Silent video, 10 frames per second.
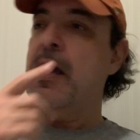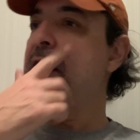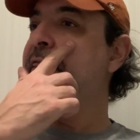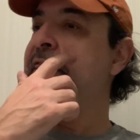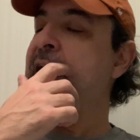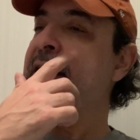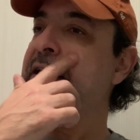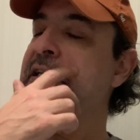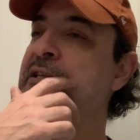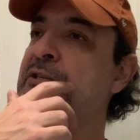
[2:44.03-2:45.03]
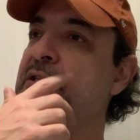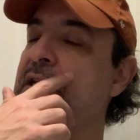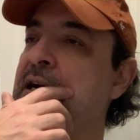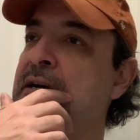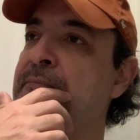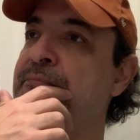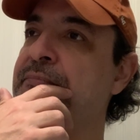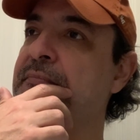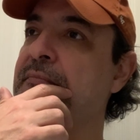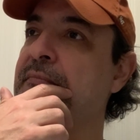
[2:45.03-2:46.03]
that is
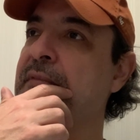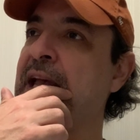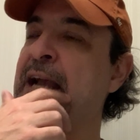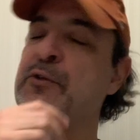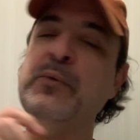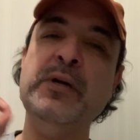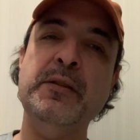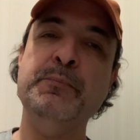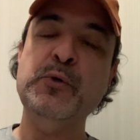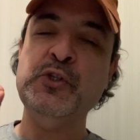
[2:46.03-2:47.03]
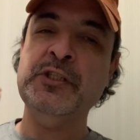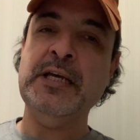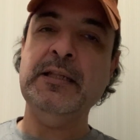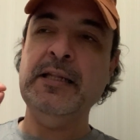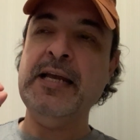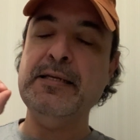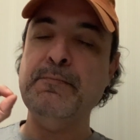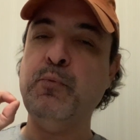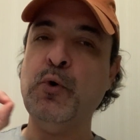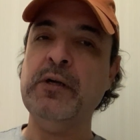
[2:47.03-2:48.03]
actually one of the most subtle and
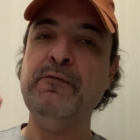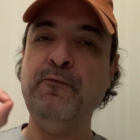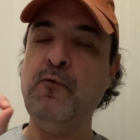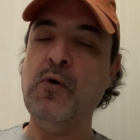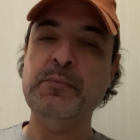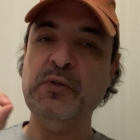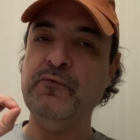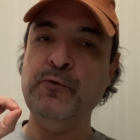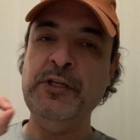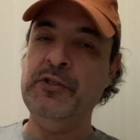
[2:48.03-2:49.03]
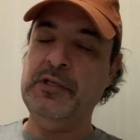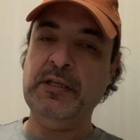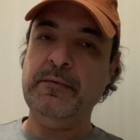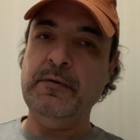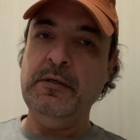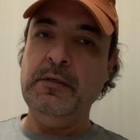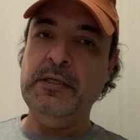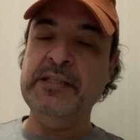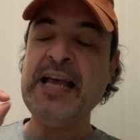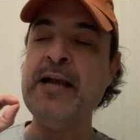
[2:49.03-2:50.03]
important forms of reasoning.
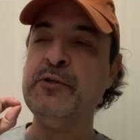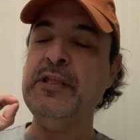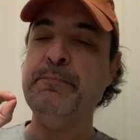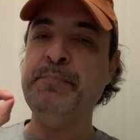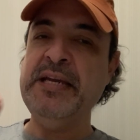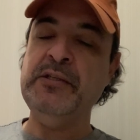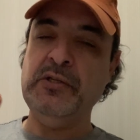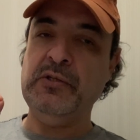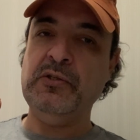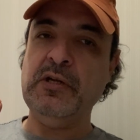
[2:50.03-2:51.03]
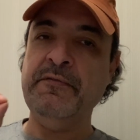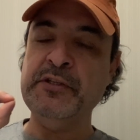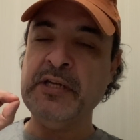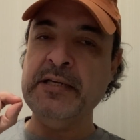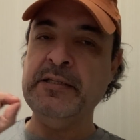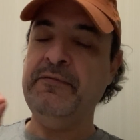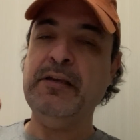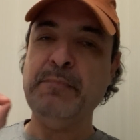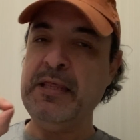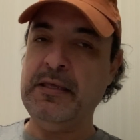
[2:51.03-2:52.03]
It's actually the basis of the scientific
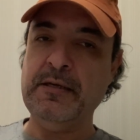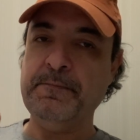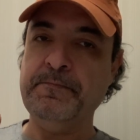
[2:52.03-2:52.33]
method.